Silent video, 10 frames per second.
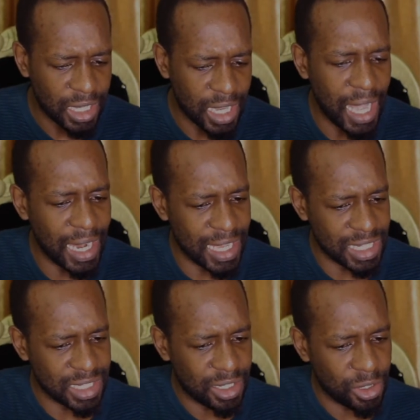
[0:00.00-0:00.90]

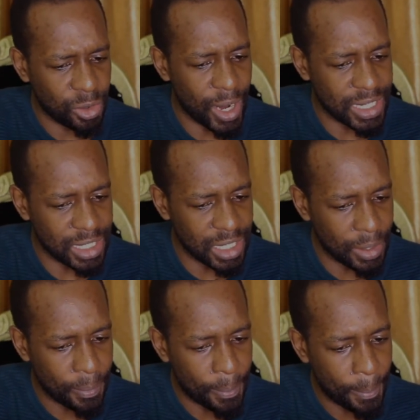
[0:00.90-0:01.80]
colors right here.
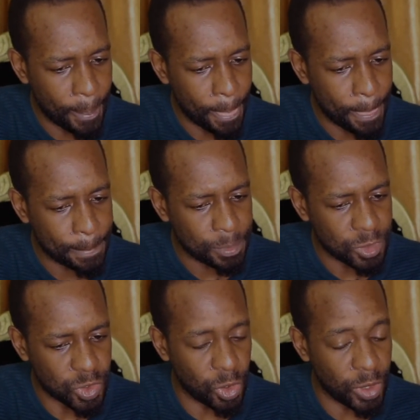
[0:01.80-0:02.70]

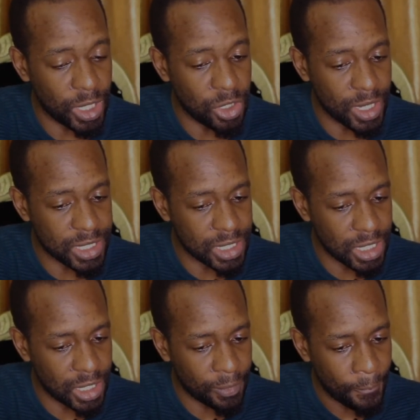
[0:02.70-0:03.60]
So already you are seeing